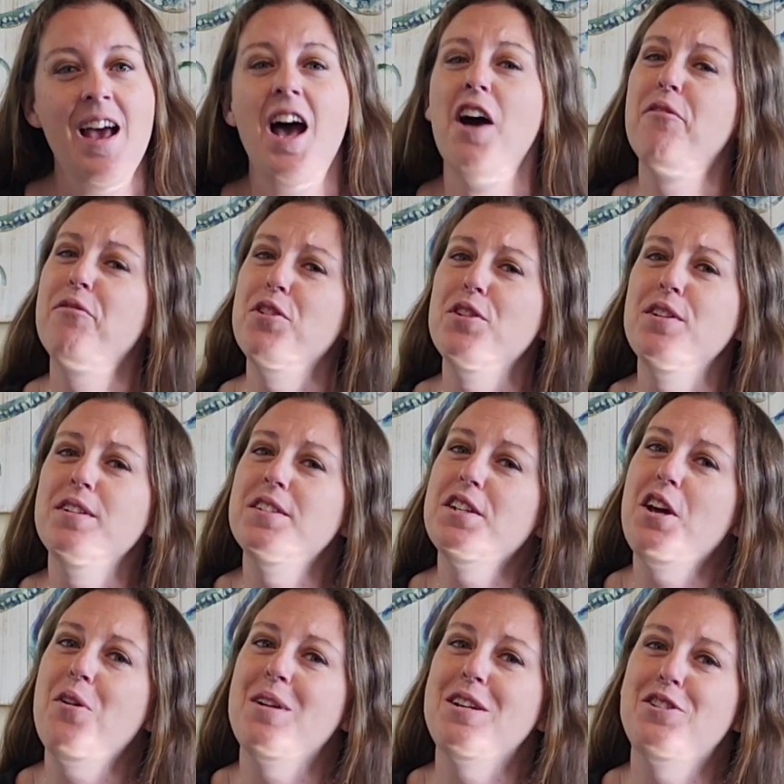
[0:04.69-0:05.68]
A few years
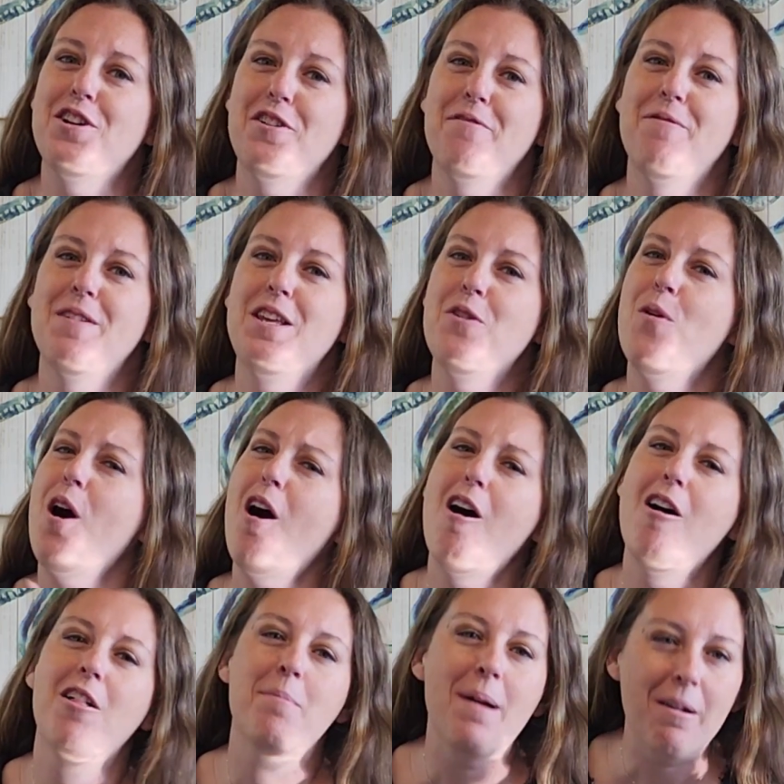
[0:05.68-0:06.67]
ago, I shot a video
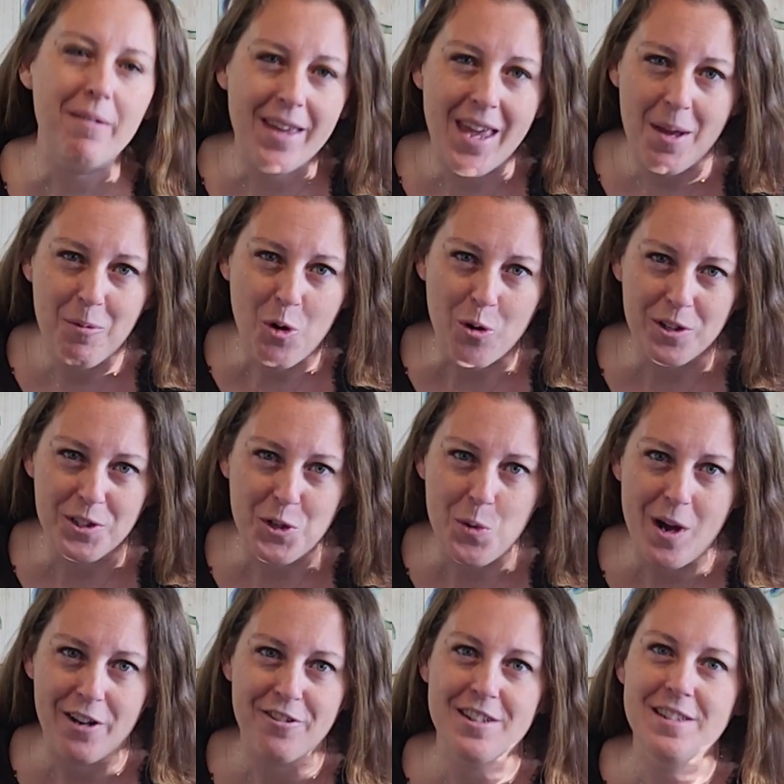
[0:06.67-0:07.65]
all about Cape Coral's
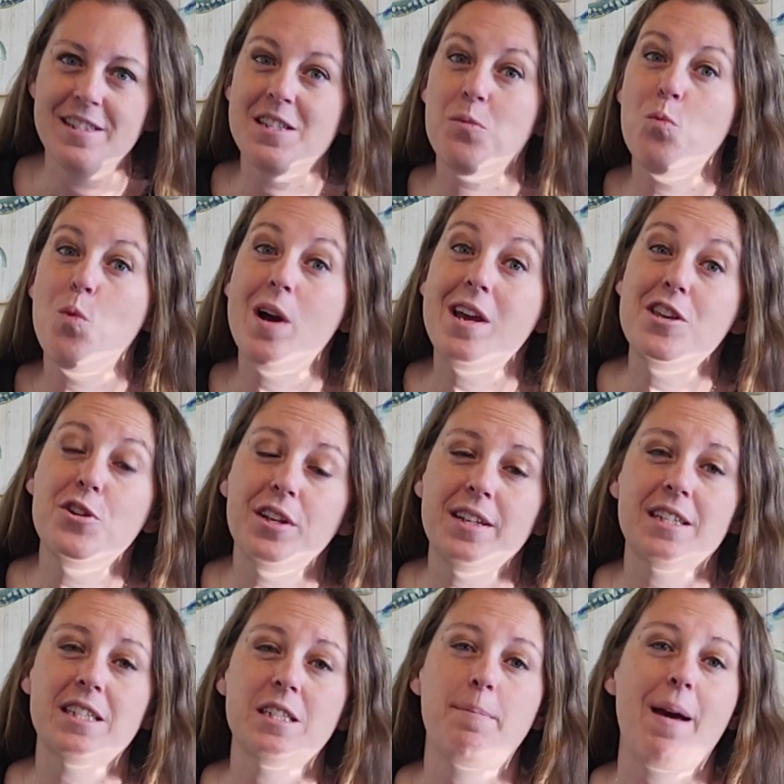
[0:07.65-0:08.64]
quadrants and what you could
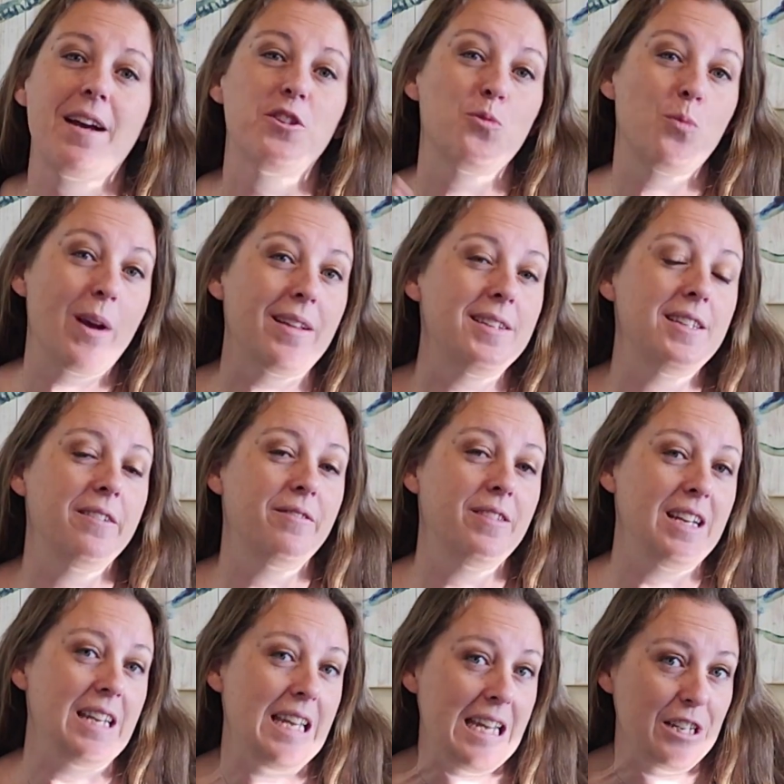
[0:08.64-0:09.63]
expect
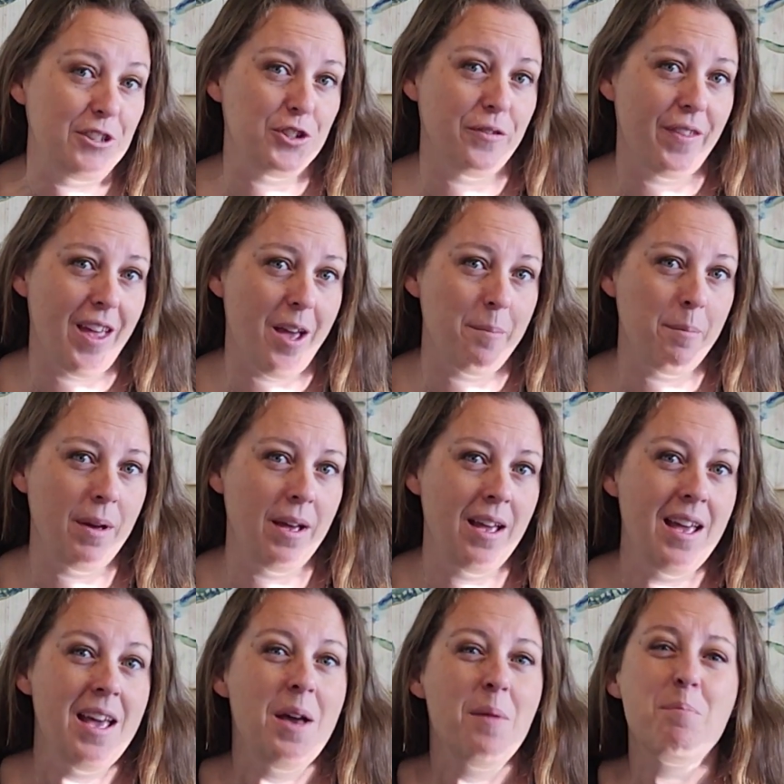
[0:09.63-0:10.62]
relatively in each of them.
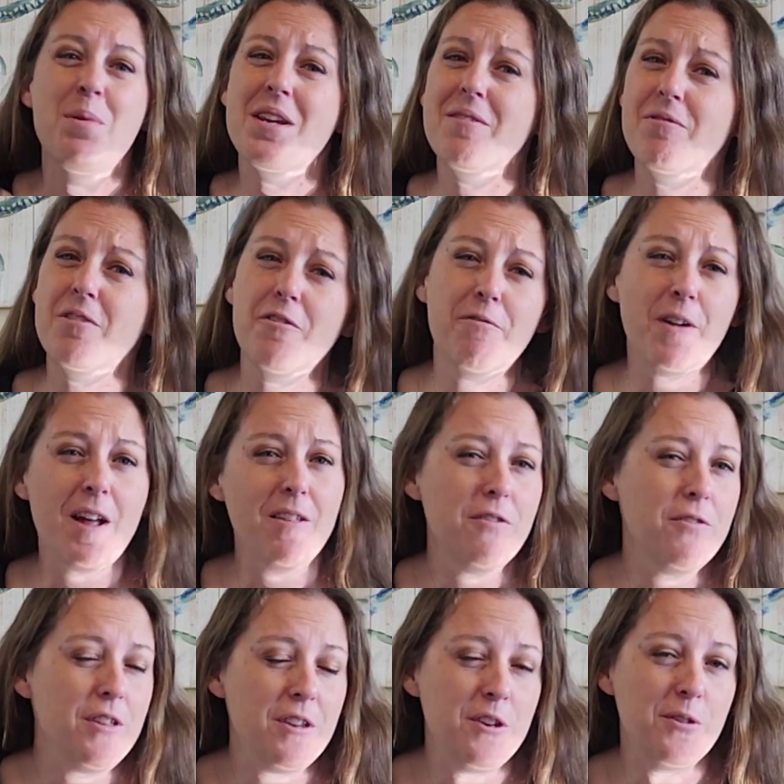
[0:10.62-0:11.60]
But if you
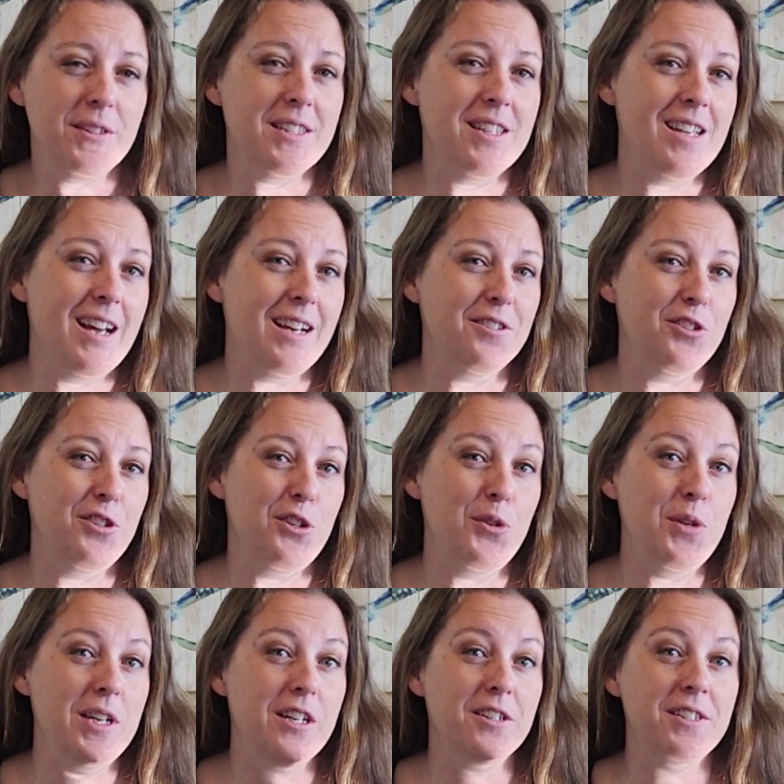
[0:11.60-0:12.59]
followed the news in the last 2
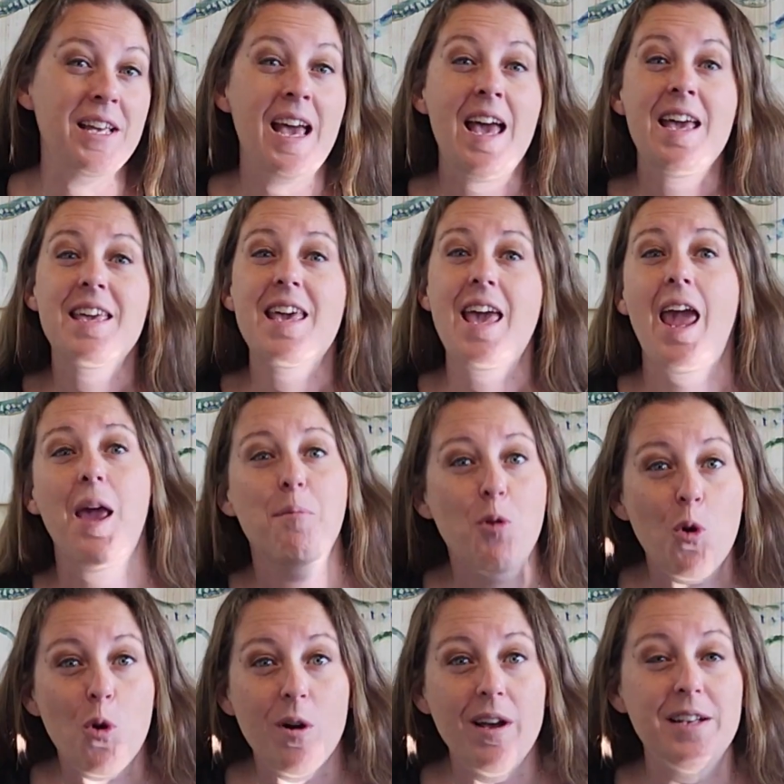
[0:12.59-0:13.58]
years, Cape
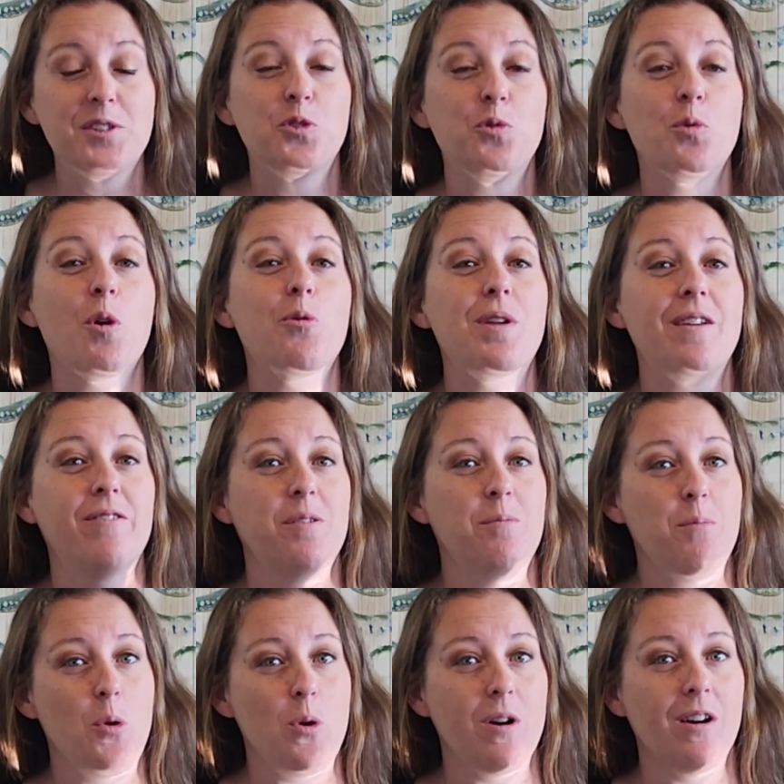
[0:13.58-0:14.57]
Coral has grown even
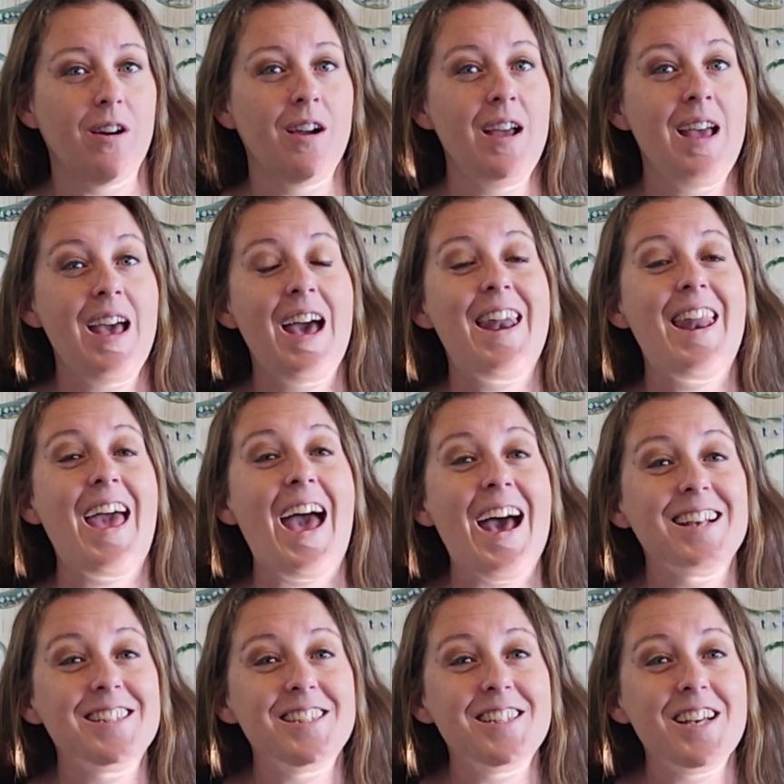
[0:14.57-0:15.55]
more. And
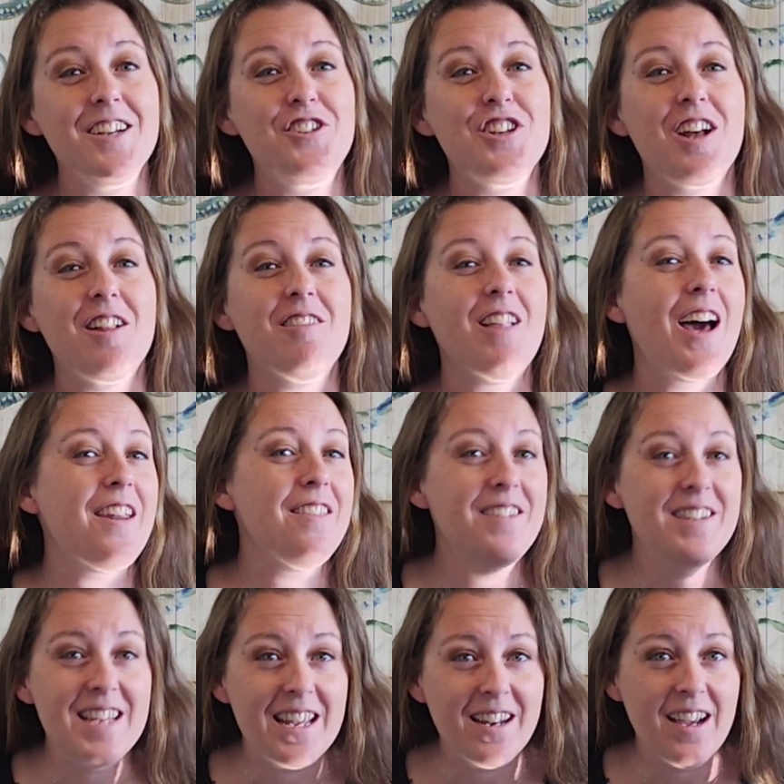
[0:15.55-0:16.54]
as such, a lot of the
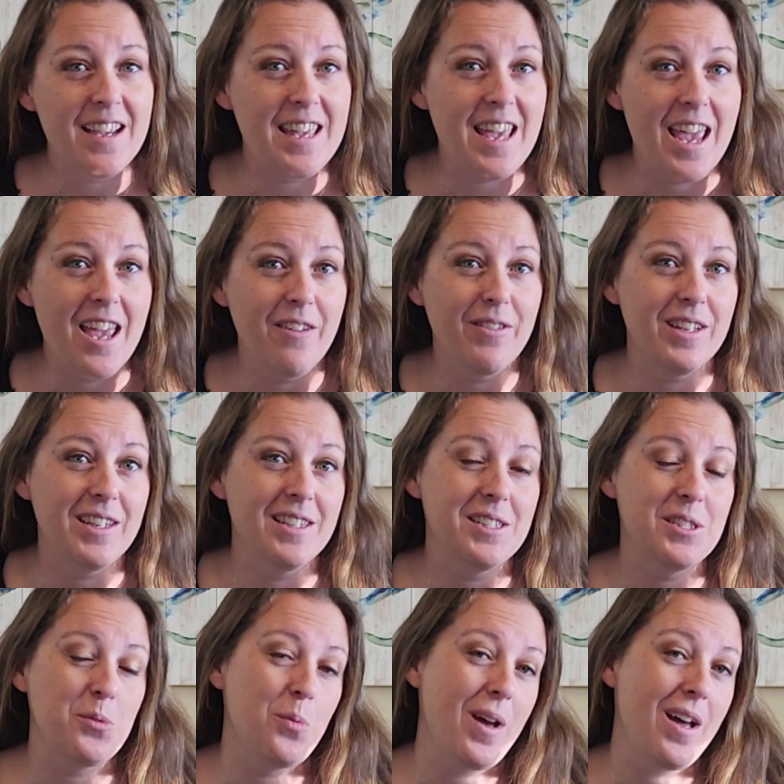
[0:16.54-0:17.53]
data I gave
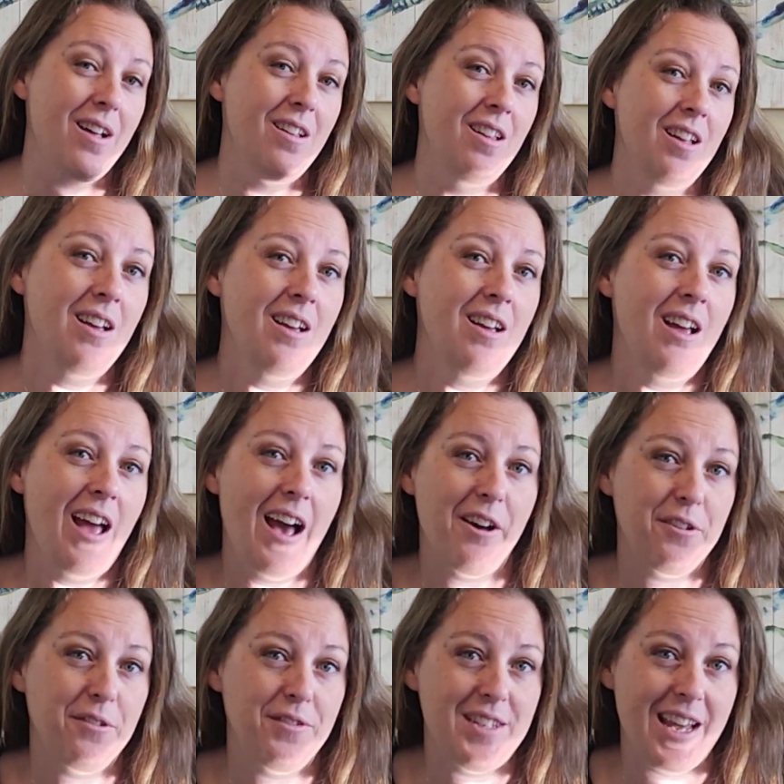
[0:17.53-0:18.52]
is, well,
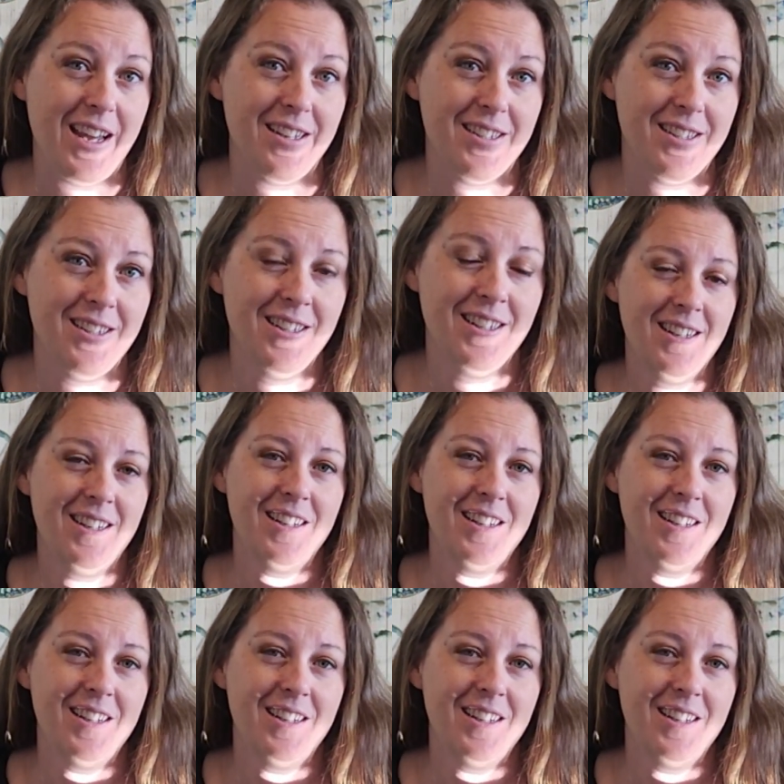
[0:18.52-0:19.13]
out of date.